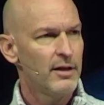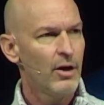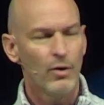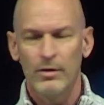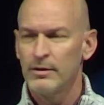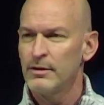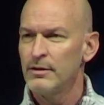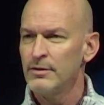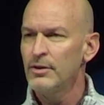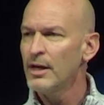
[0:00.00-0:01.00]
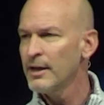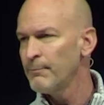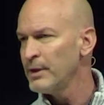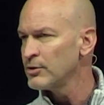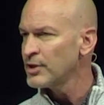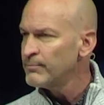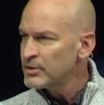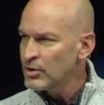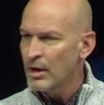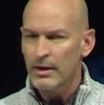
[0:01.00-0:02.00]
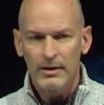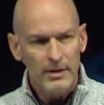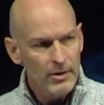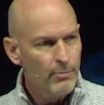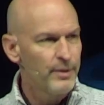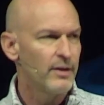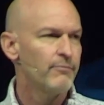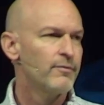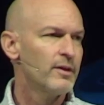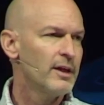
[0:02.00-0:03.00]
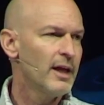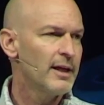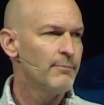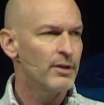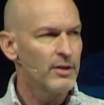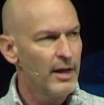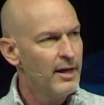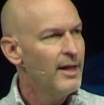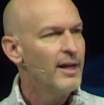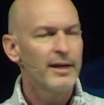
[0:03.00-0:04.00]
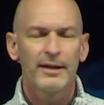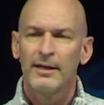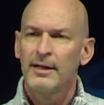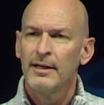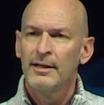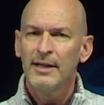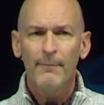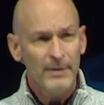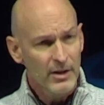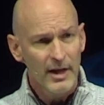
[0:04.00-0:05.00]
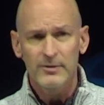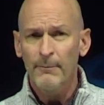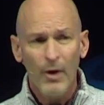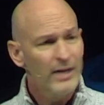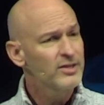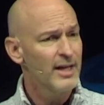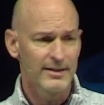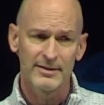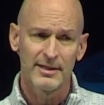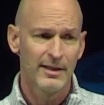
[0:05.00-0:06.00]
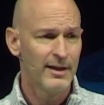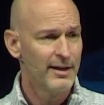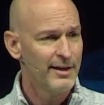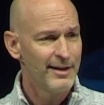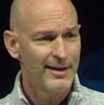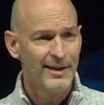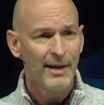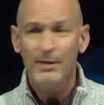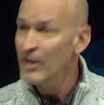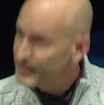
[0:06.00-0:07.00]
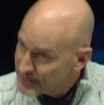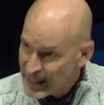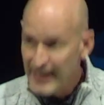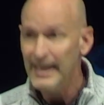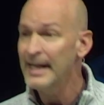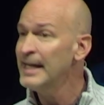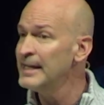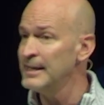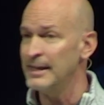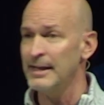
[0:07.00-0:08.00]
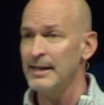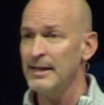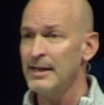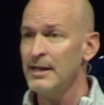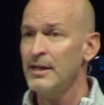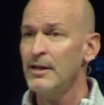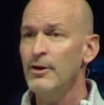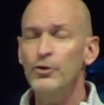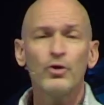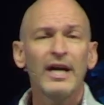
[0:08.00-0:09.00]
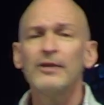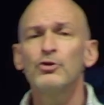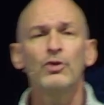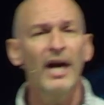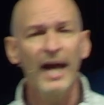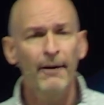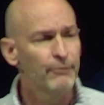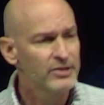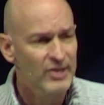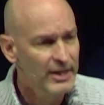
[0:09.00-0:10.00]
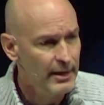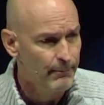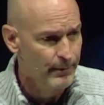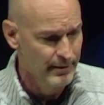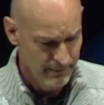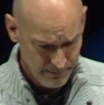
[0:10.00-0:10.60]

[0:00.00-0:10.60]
Now, you got to give Peter, James, and John a little bit of, you got to give them a, like, that'd be a lot to process. That'd be a lot to take in. You can't do that half asleep.